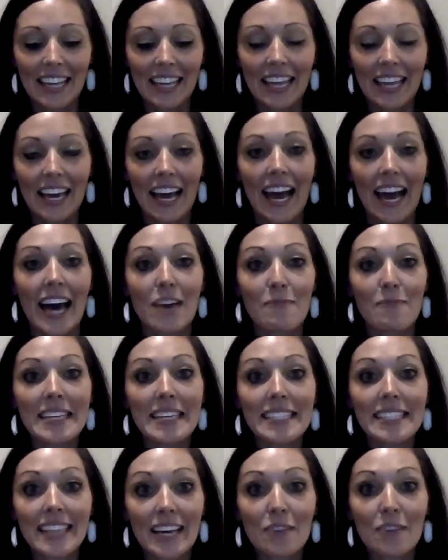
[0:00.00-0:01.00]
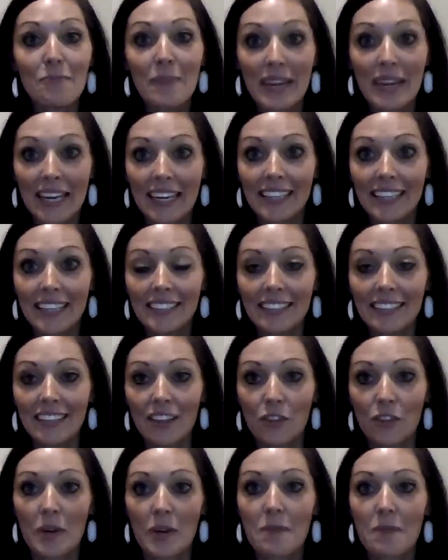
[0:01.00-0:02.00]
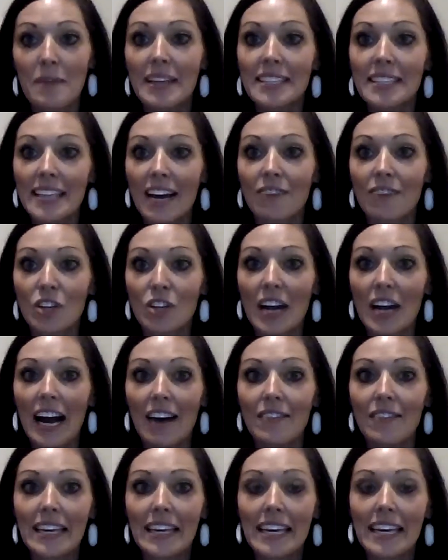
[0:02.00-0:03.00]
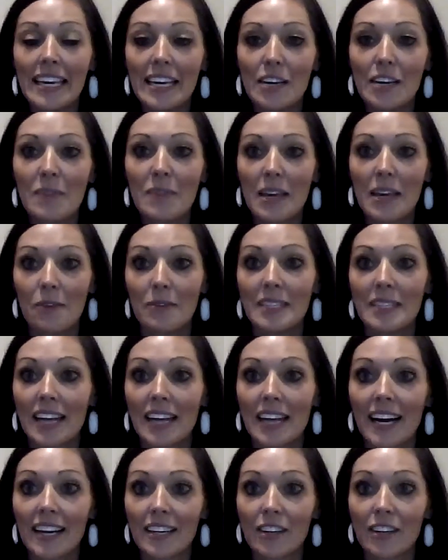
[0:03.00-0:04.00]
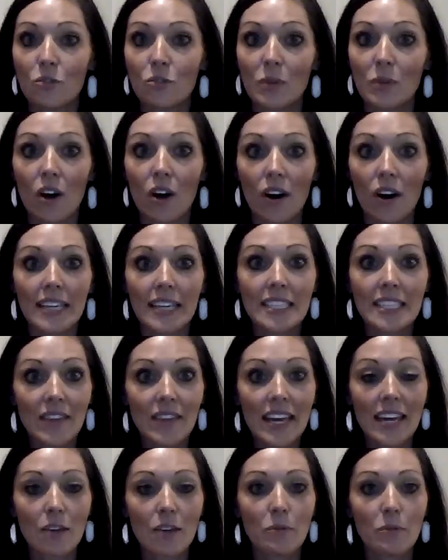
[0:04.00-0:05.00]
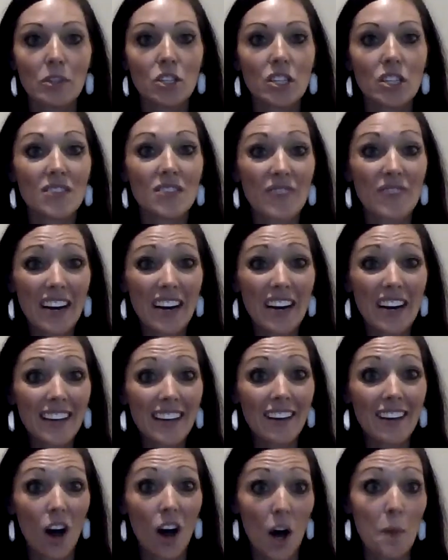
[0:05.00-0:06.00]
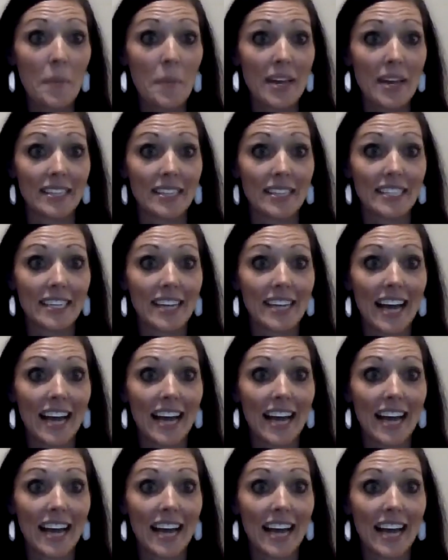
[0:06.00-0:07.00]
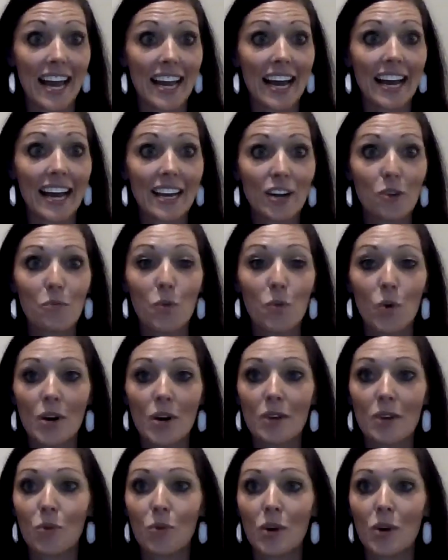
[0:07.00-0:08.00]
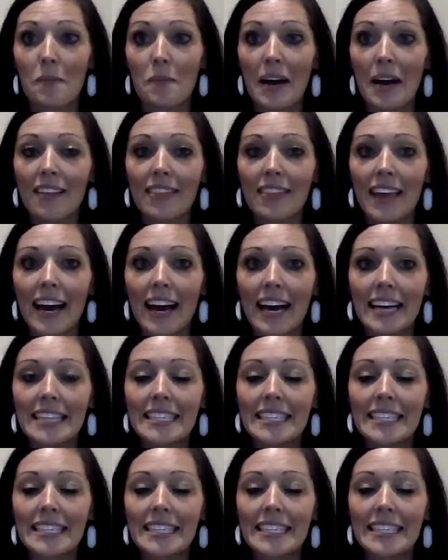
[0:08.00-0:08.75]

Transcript: had my son Ben. 3 months after having him, he was diagnosed with RSV, which is fairly common today. I hear more and more about that.